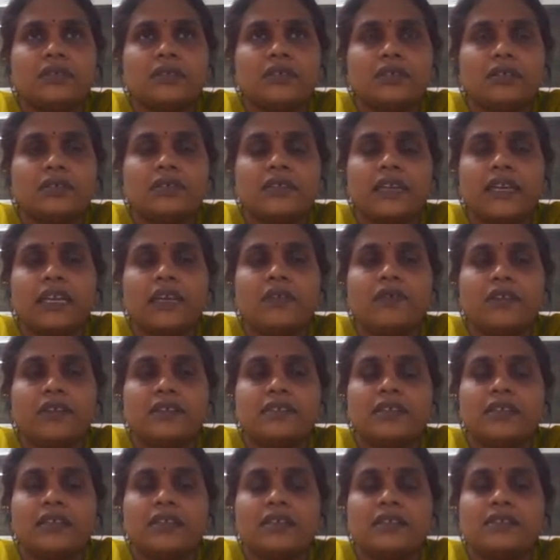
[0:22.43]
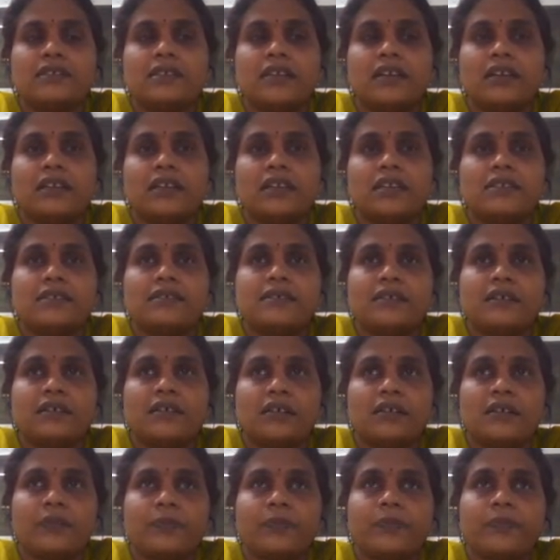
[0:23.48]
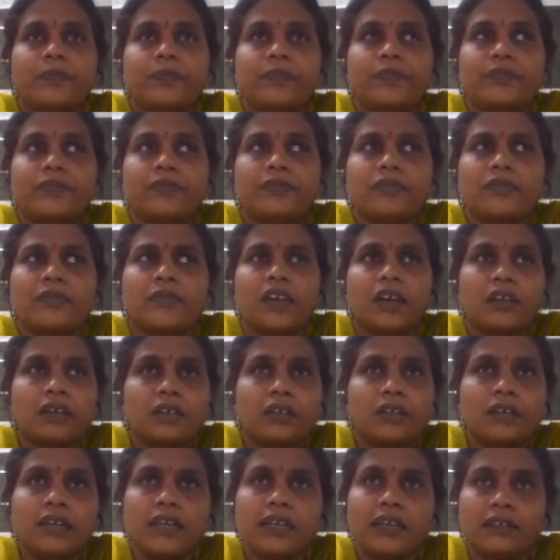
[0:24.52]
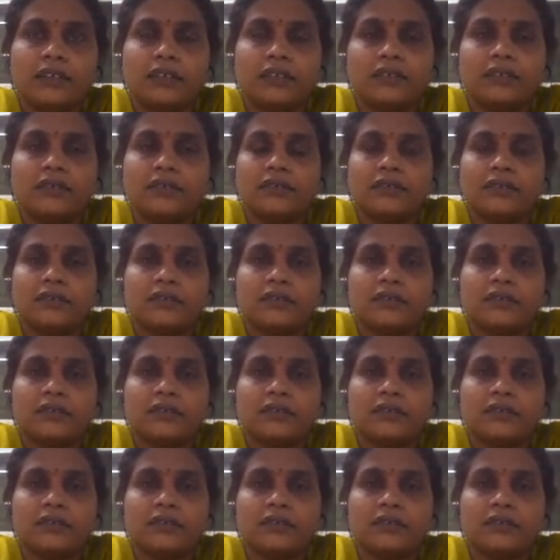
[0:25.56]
saying one sentence that is good is,